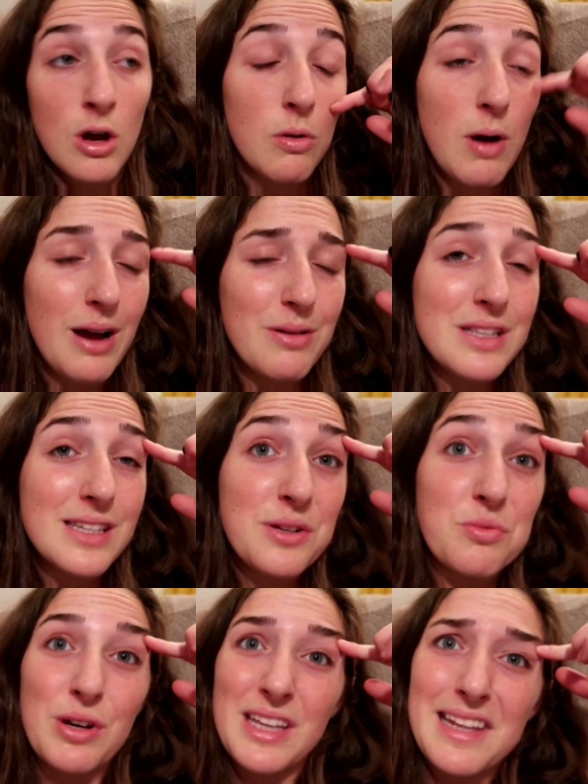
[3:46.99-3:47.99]
wow, it's like
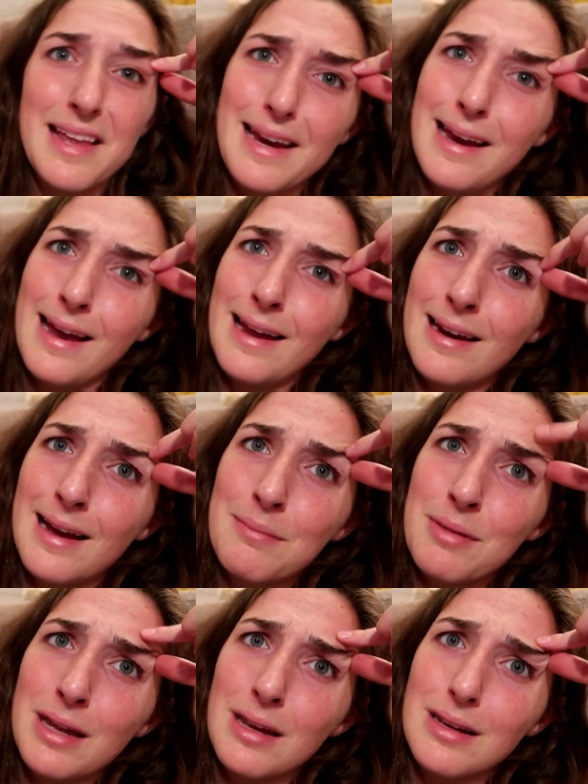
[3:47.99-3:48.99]
really late and I'm
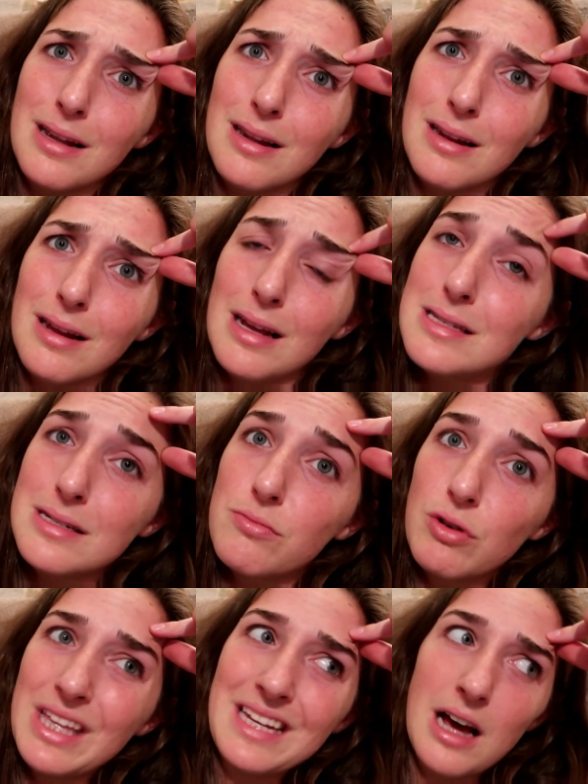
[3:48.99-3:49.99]
like, it's
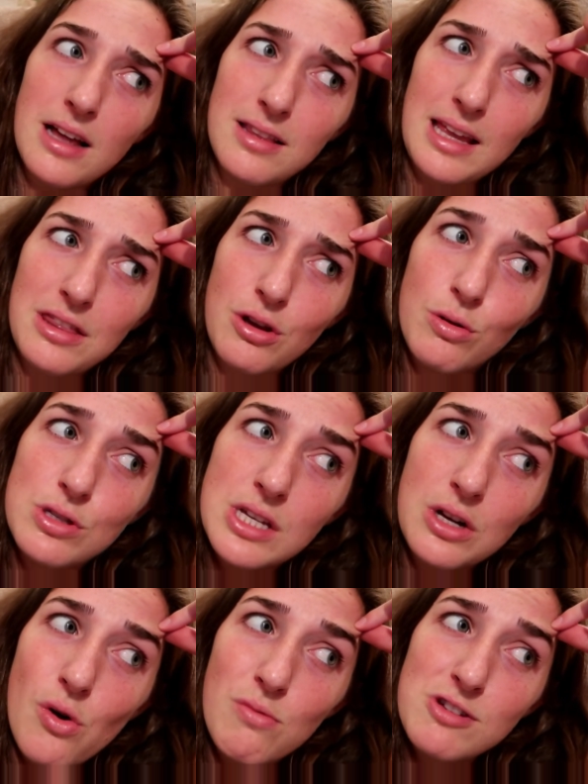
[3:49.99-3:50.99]
really not late though. It's
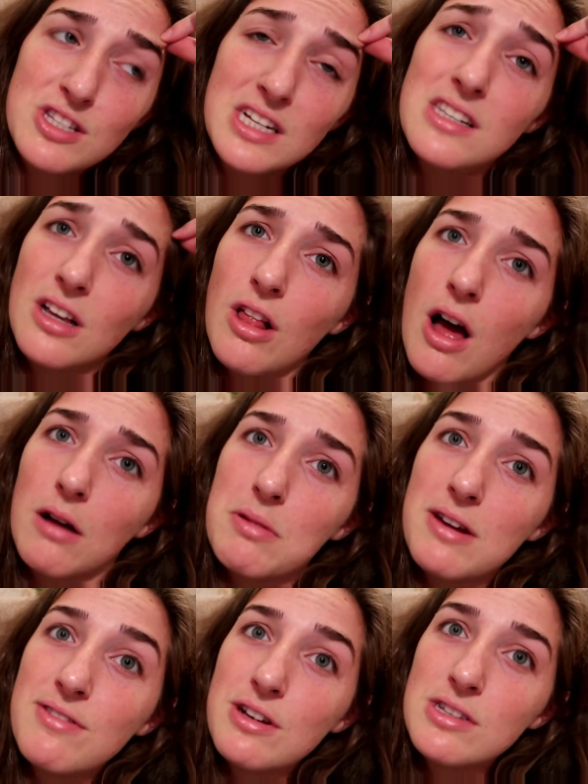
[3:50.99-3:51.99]
like almost six o'clock, but
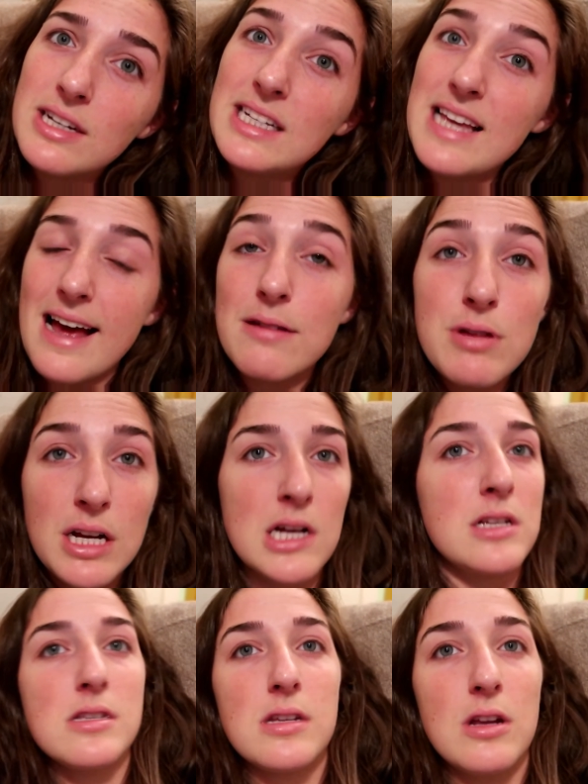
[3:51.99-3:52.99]
it feels like 10
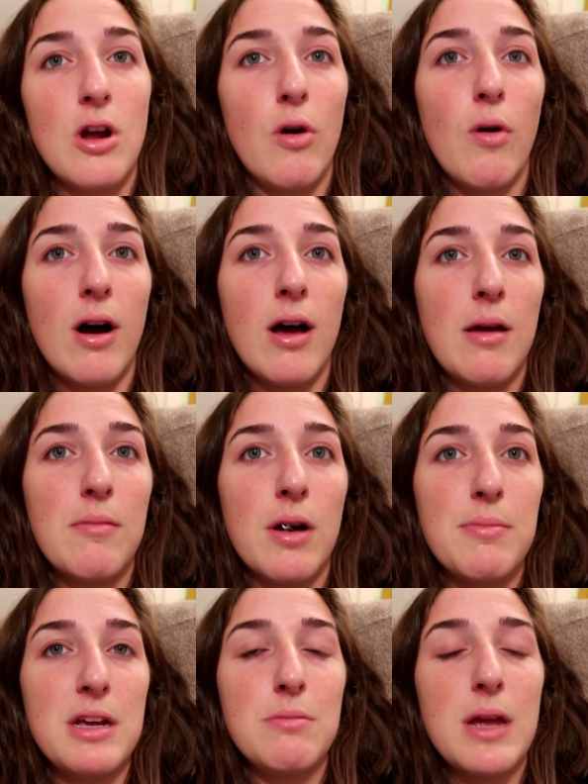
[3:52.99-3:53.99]
because, you know, I'm a
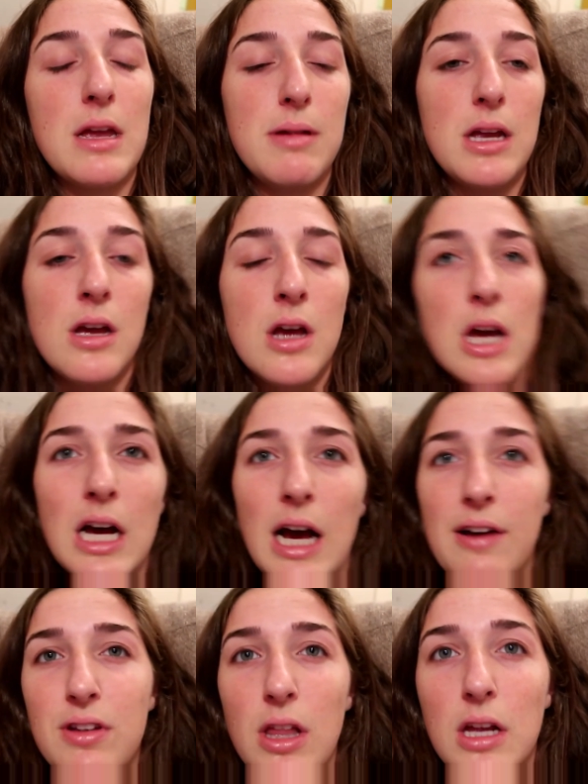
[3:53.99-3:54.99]
big baby.
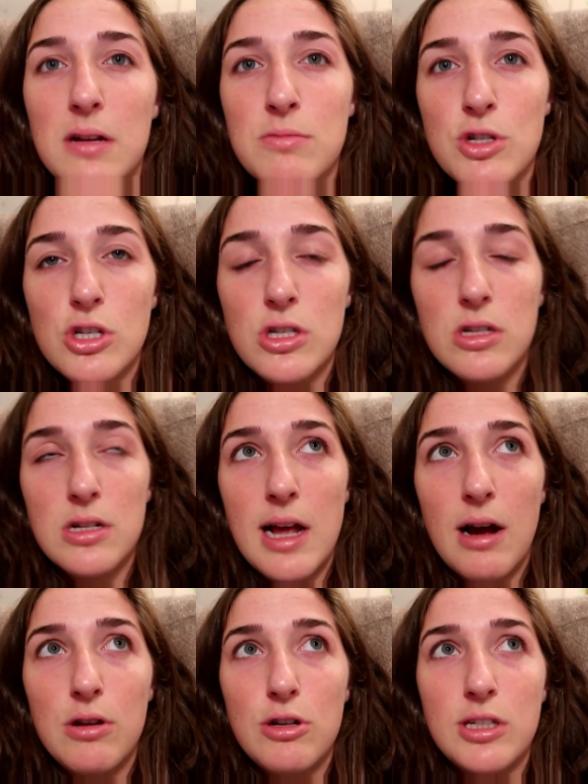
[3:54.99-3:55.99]
I feel like I'm just
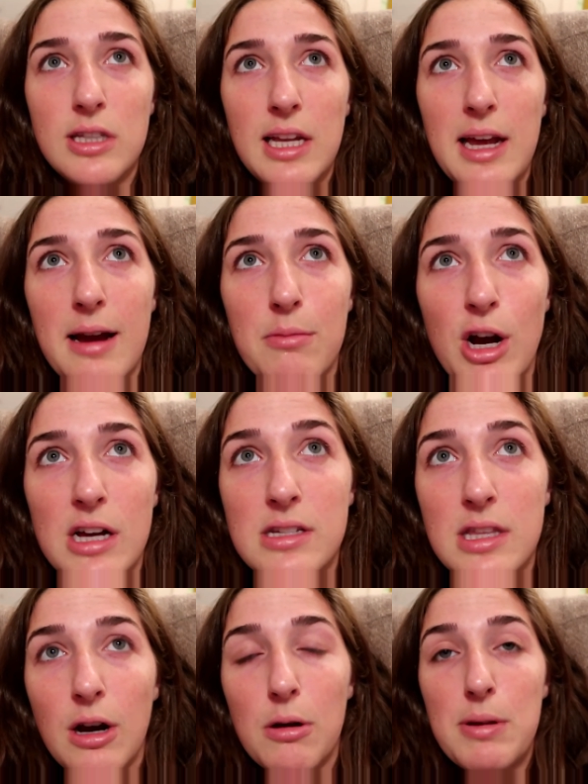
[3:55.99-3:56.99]
now using the camera as
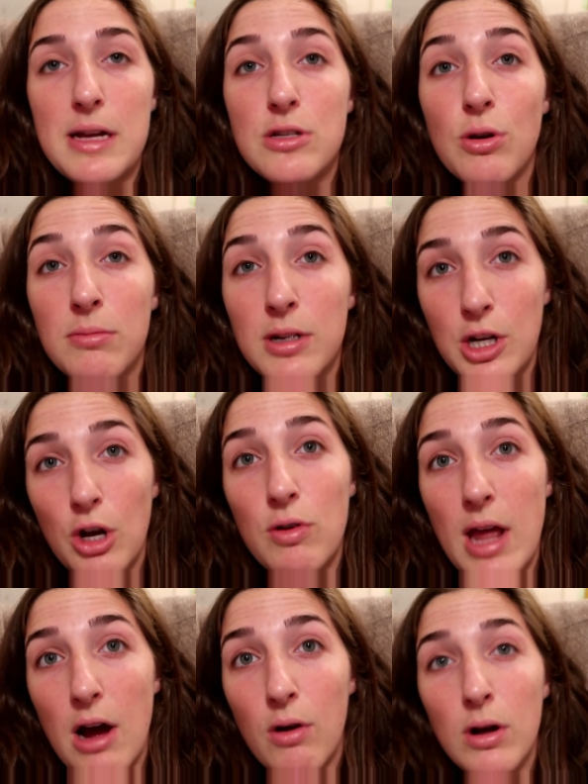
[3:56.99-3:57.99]
therapy, so I'm gonna go
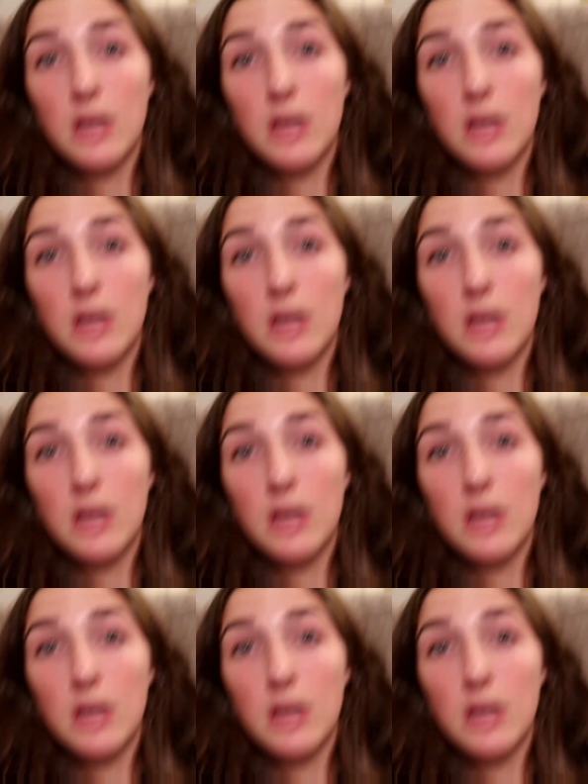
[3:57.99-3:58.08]
now.